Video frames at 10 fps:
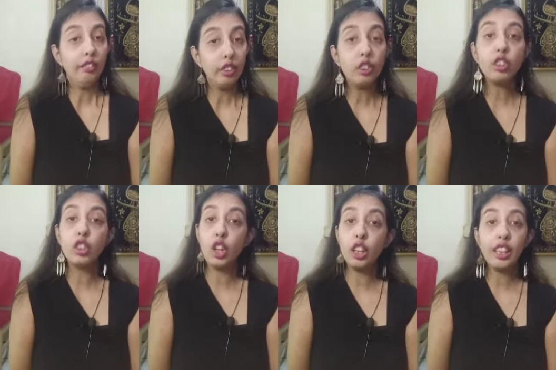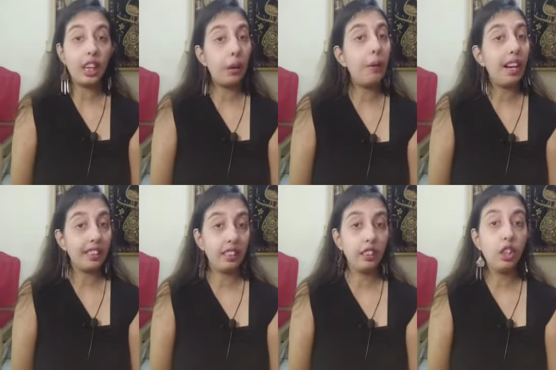We should not allow
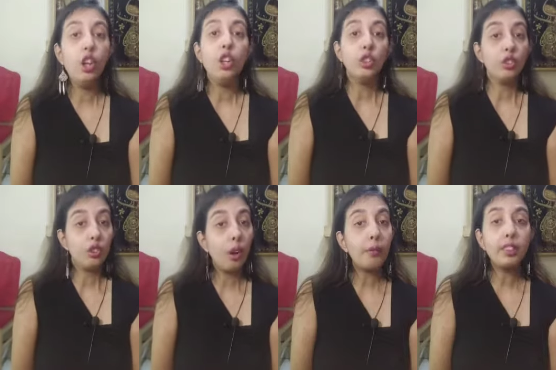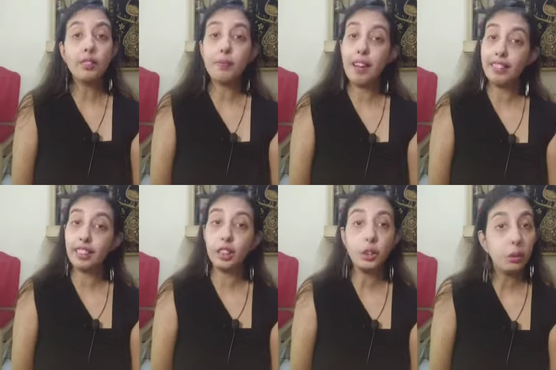others to rob this
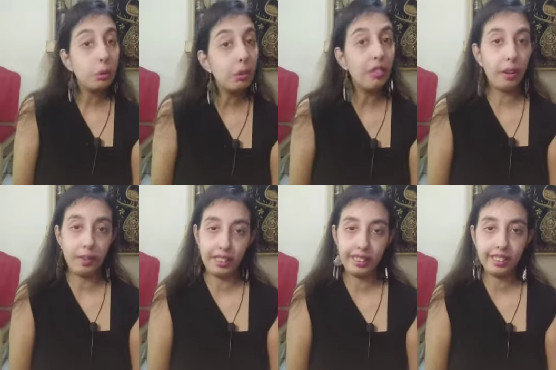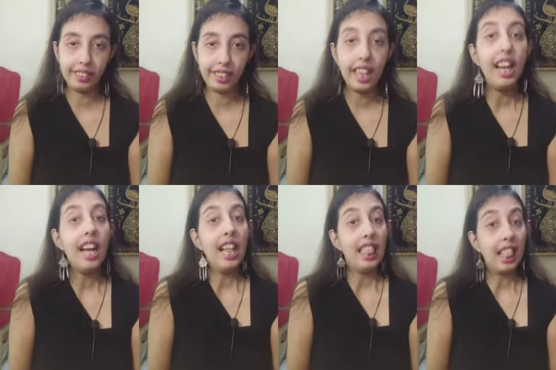magical tool from us.
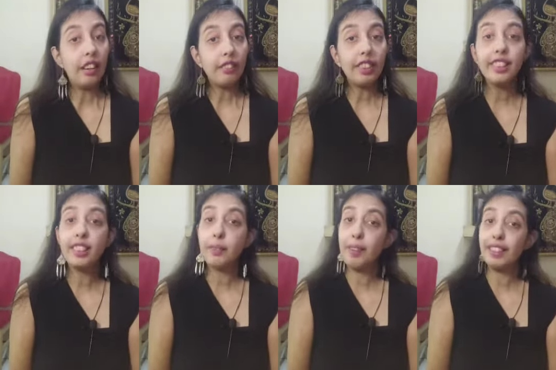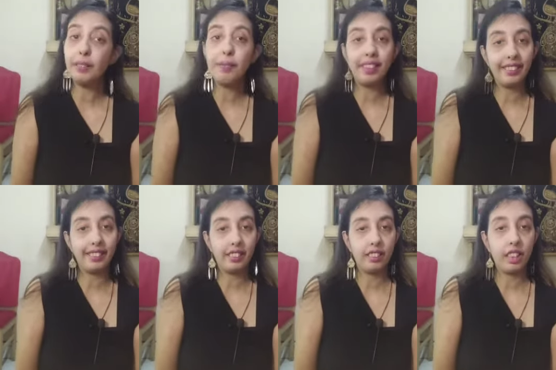Laughter is the best
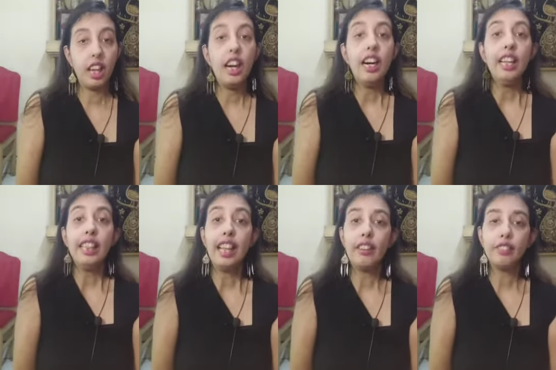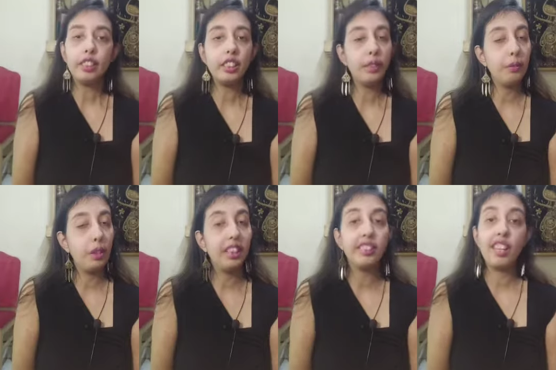medicine. Laughter
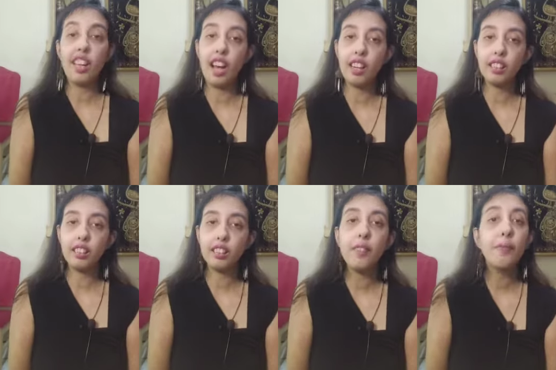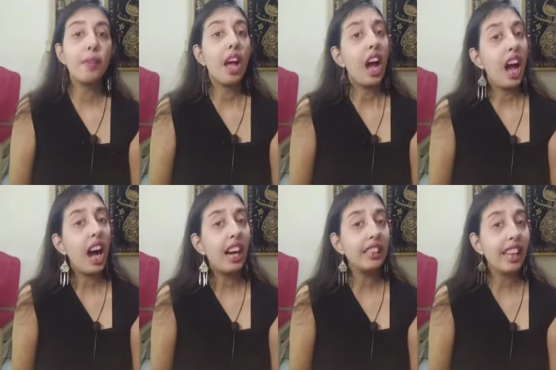stimulates the lungs,
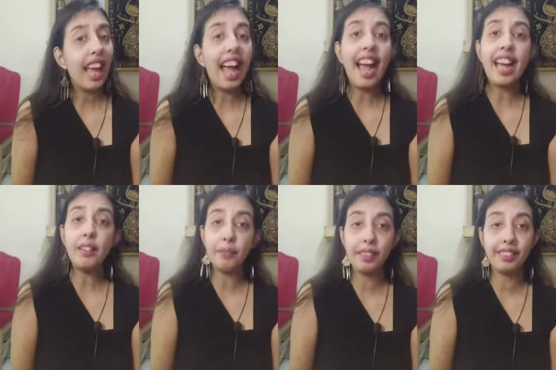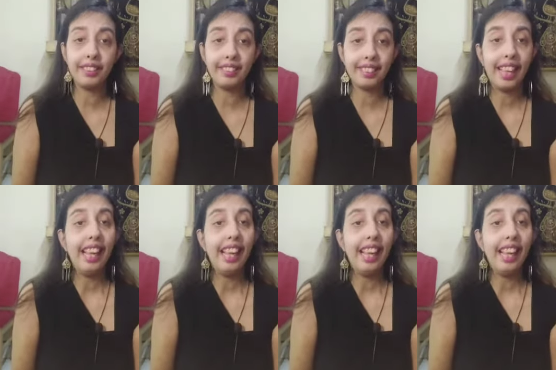heart and muscles.